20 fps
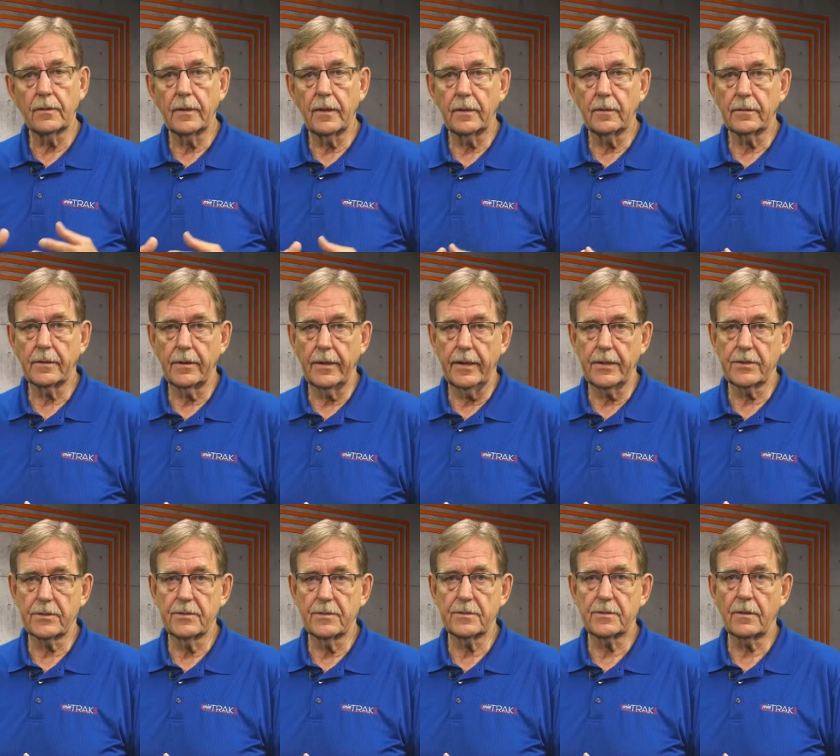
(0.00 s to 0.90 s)

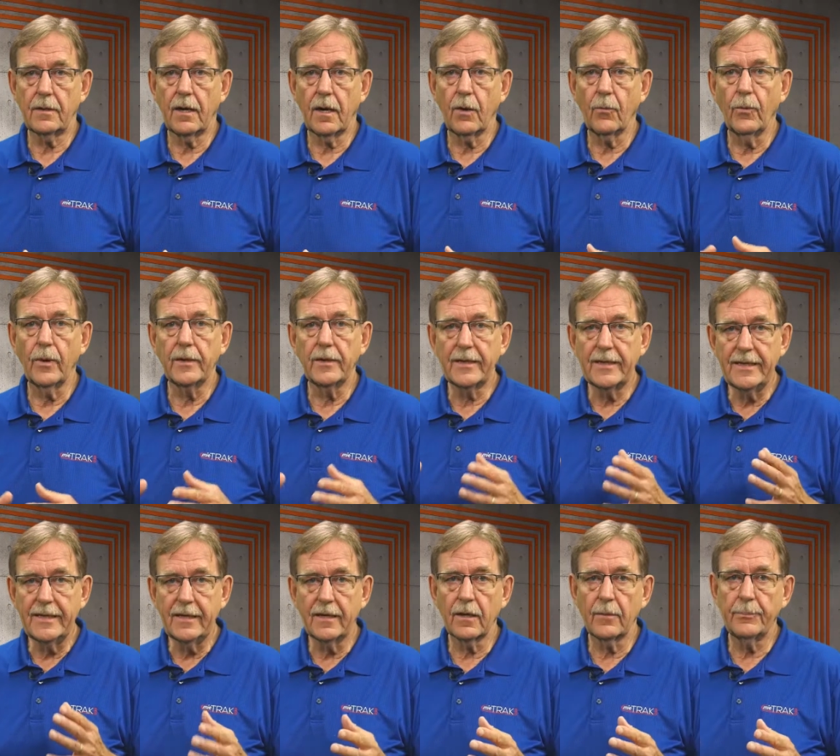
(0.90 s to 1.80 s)
integrations are what
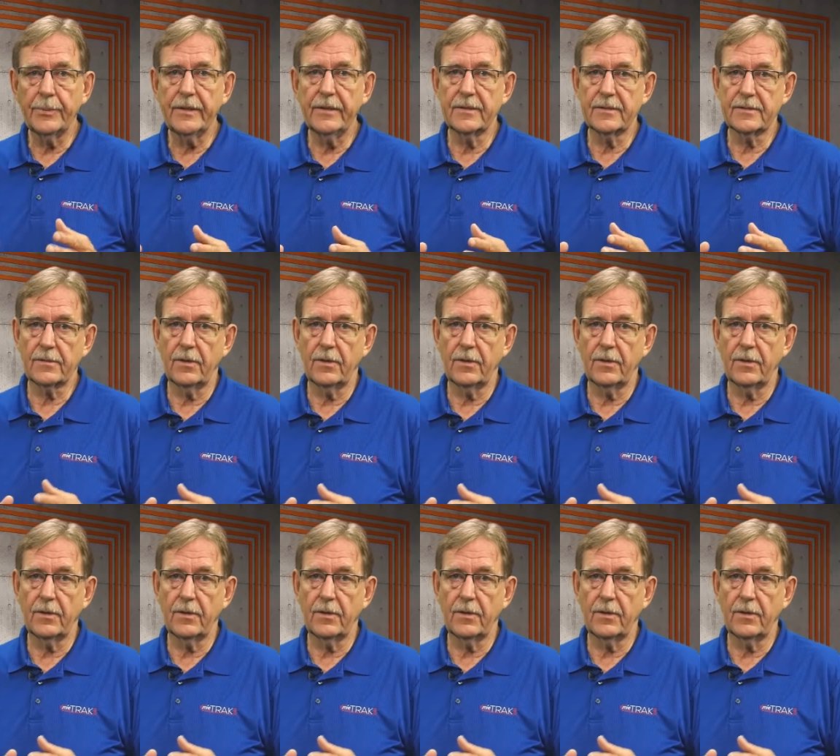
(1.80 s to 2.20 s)
ERP is